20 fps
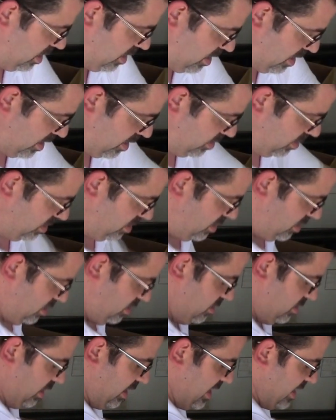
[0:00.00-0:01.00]
And
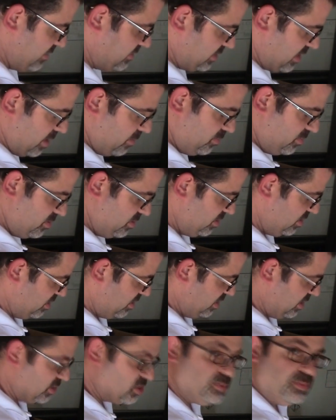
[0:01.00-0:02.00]
the last step
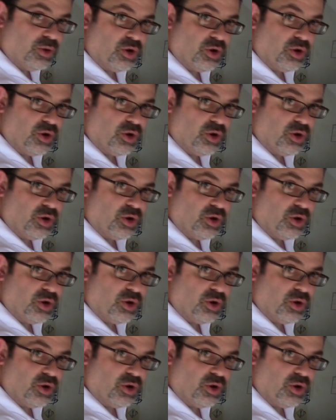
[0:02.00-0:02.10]
is